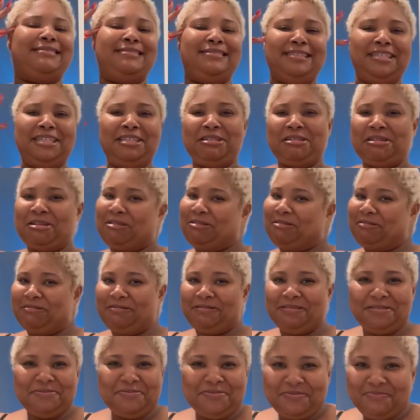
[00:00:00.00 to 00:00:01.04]
you know,
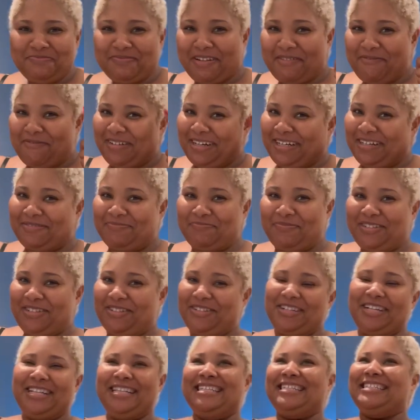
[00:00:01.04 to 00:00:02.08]
you might want to put
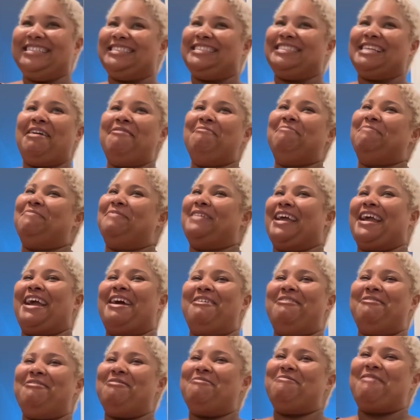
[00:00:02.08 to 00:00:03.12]
on a little something. Like, I
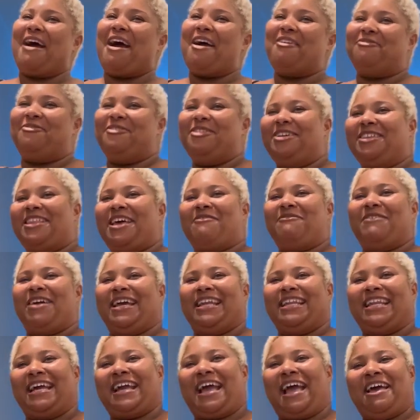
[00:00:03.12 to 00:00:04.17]
don't know why I feel that way.
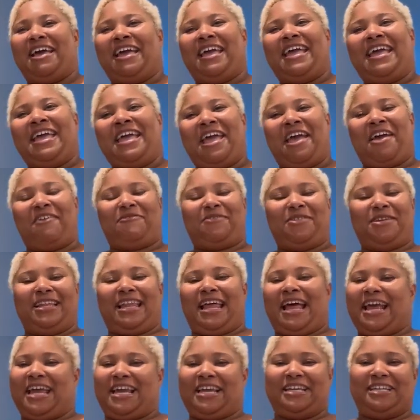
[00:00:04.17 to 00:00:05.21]
Like, I feel
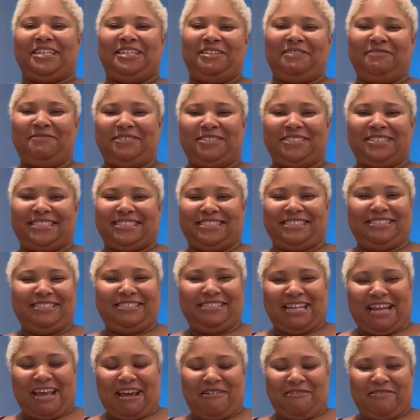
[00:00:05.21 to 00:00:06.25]
like you just, you
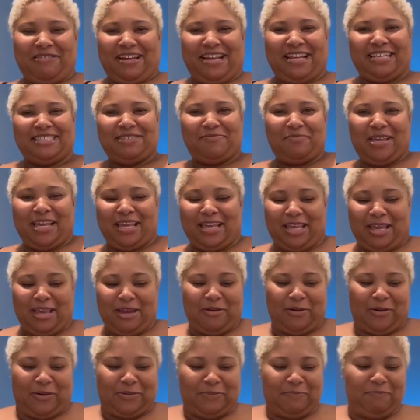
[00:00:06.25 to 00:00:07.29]
know, need to be
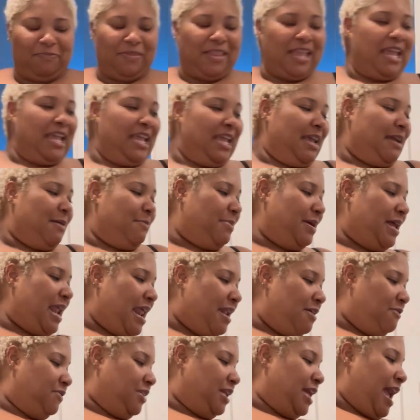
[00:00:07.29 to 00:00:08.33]
cute. But I
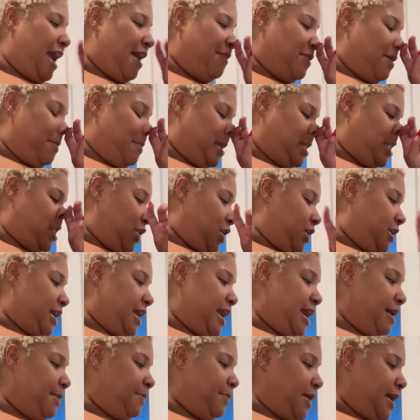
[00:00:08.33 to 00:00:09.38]
don't really have that much curly
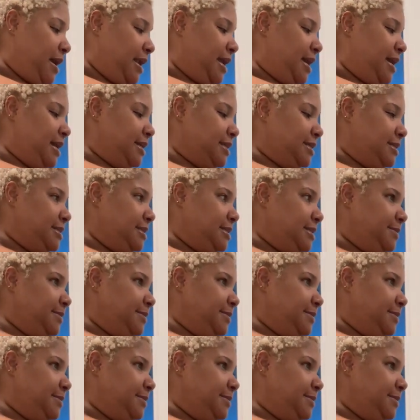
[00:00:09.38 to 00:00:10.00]
hair products.